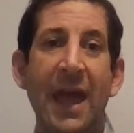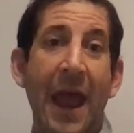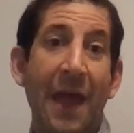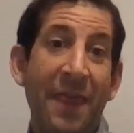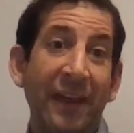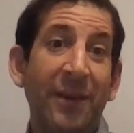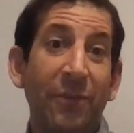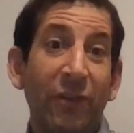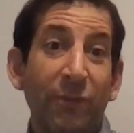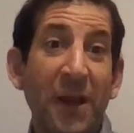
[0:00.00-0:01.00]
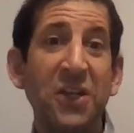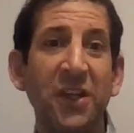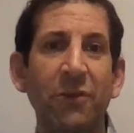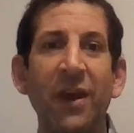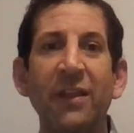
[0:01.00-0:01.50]
And that seems especially
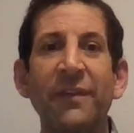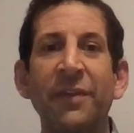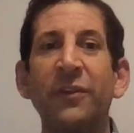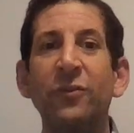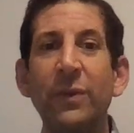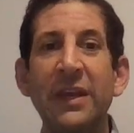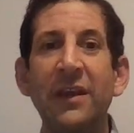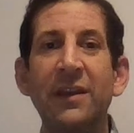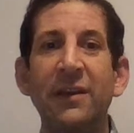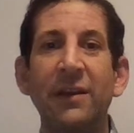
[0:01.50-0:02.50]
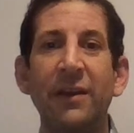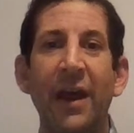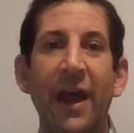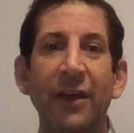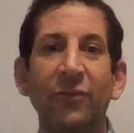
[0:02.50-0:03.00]
relevant this week
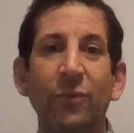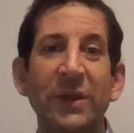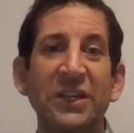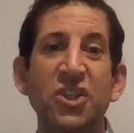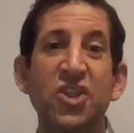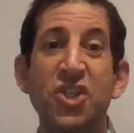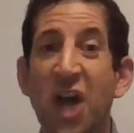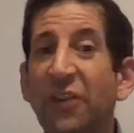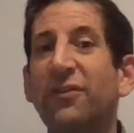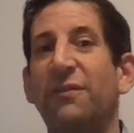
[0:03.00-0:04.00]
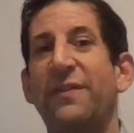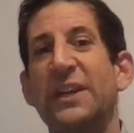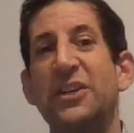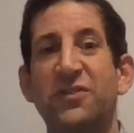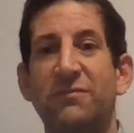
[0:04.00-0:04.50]
as we just
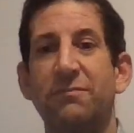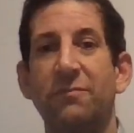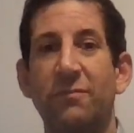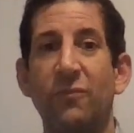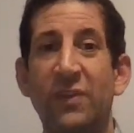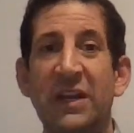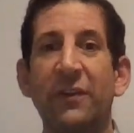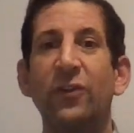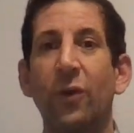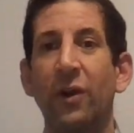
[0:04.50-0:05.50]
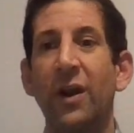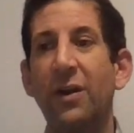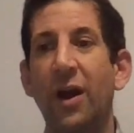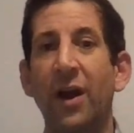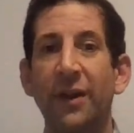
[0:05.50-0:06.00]
finished reading the Torah
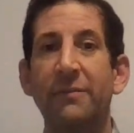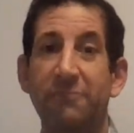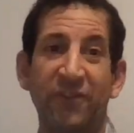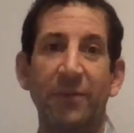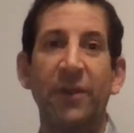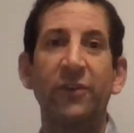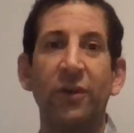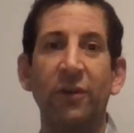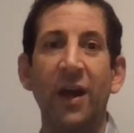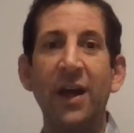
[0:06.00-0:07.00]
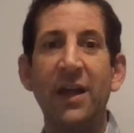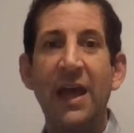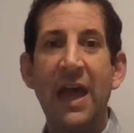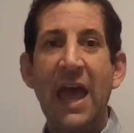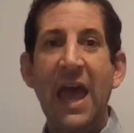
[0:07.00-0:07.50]
on Simchat Torah.
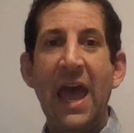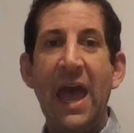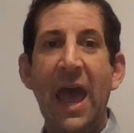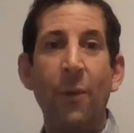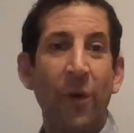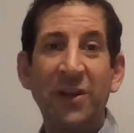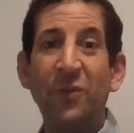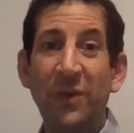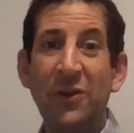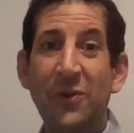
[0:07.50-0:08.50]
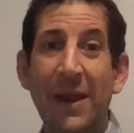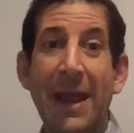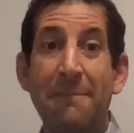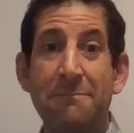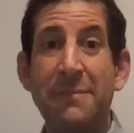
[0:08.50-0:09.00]
And what did we do
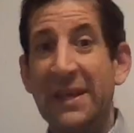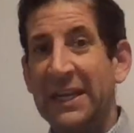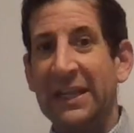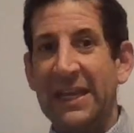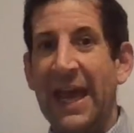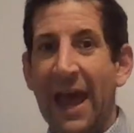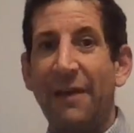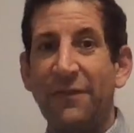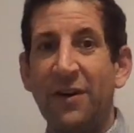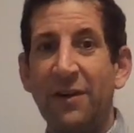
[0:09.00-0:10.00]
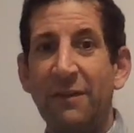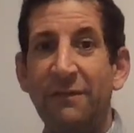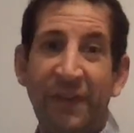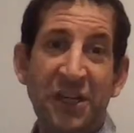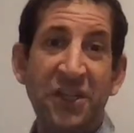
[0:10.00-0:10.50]
immediately after
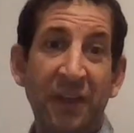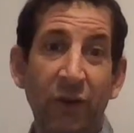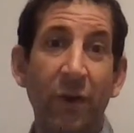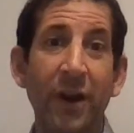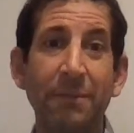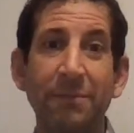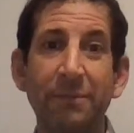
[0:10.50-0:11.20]
finishing the Torah?